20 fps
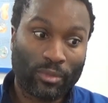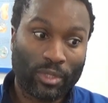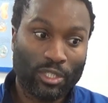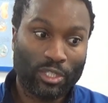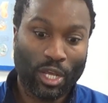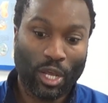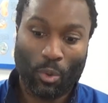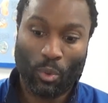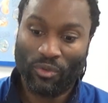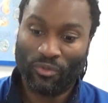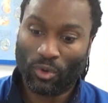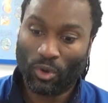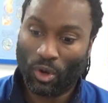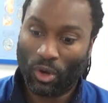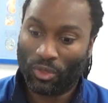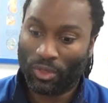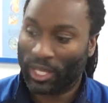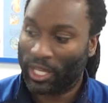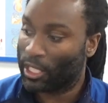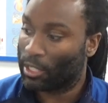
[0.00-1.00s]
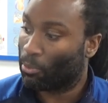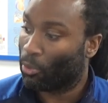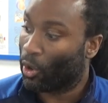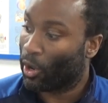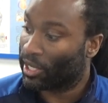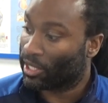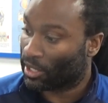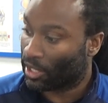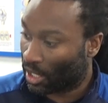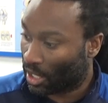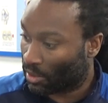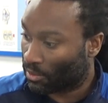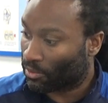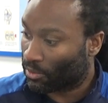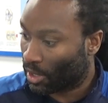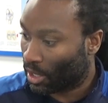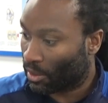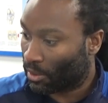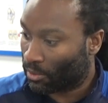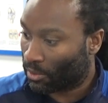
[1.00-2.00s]
So we've got these boys that
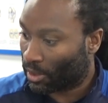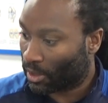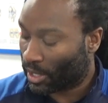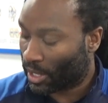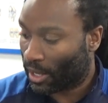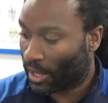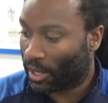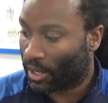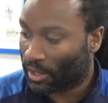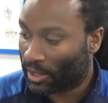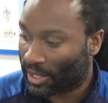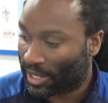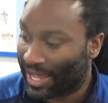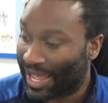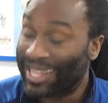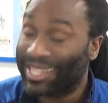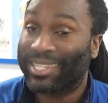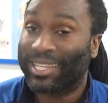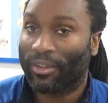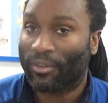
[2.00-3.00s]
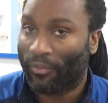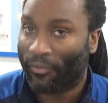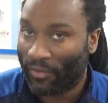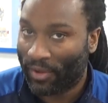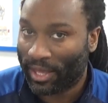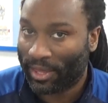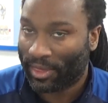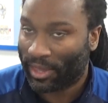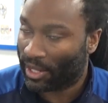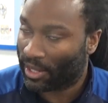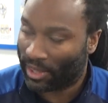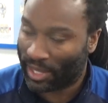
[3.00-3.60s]
are getting fit.